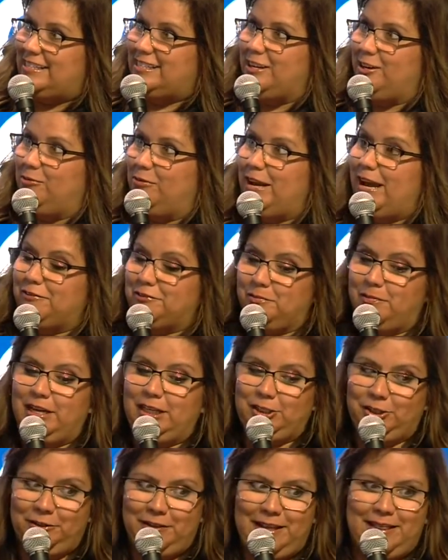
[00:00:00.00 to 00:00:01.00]
So we have to make
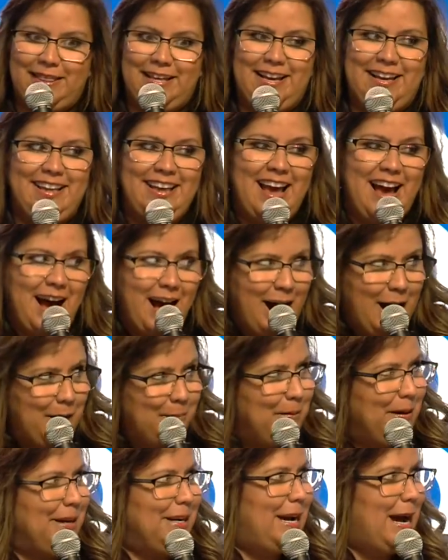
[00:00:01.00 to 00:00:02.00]
sure that the up
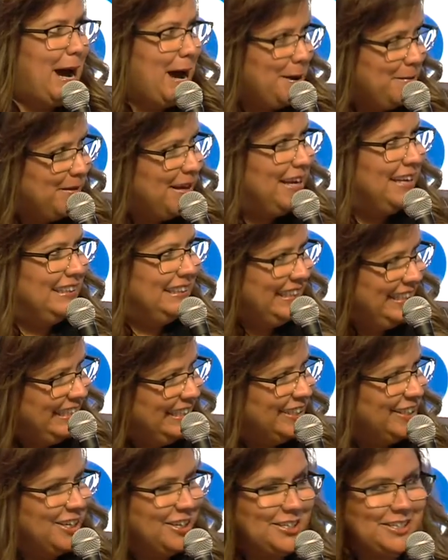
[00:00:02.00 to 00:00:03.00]
and coming
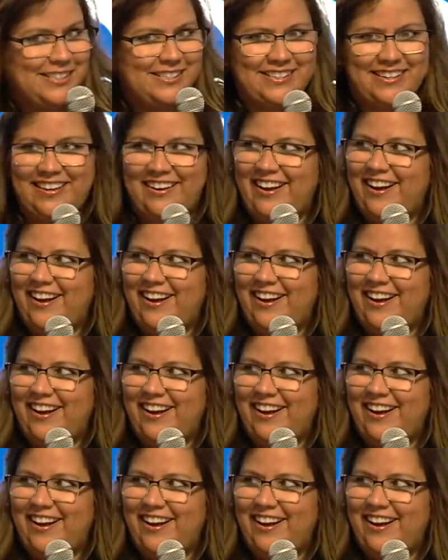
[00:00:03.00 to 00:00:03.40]
leaders